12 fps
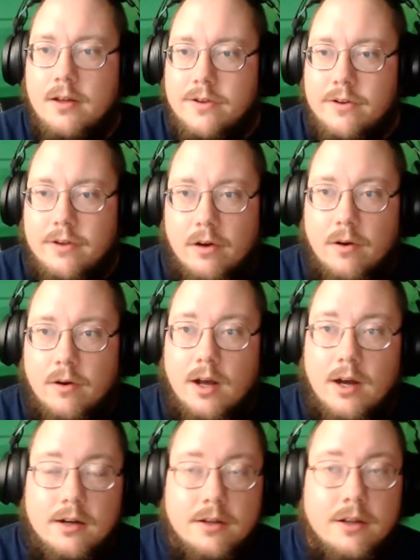So,
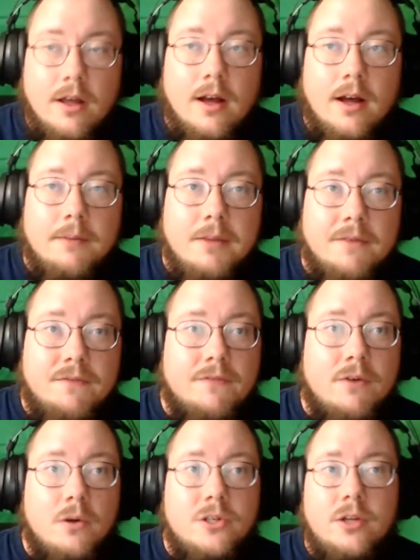um, if
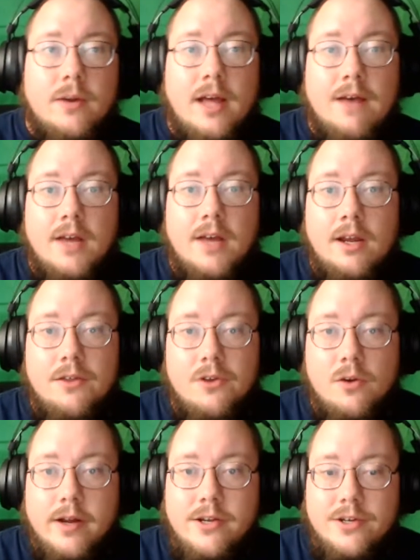folks don't have any other
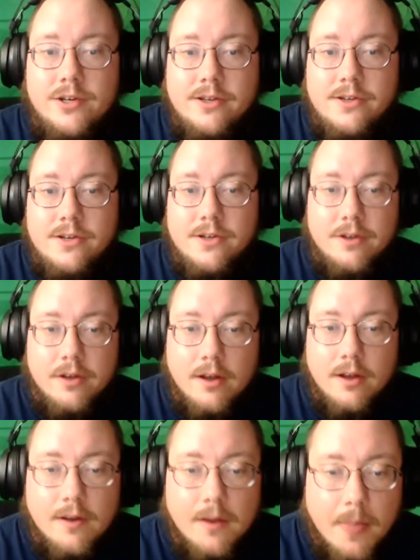questions,
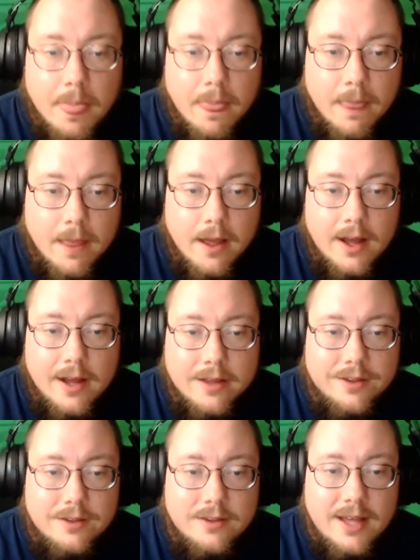I
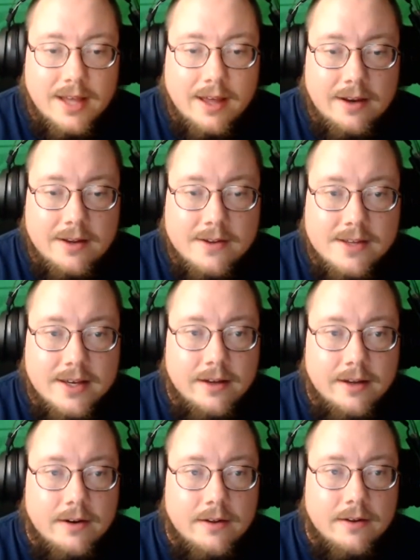think that is the
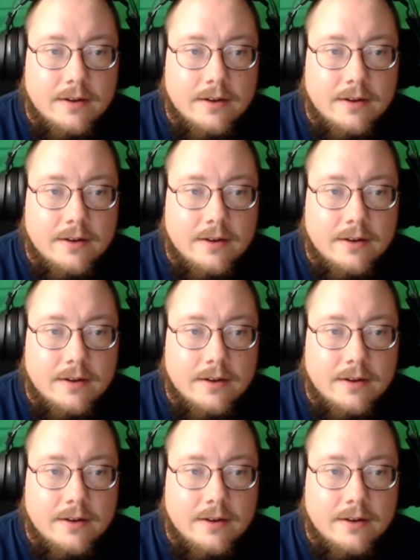end.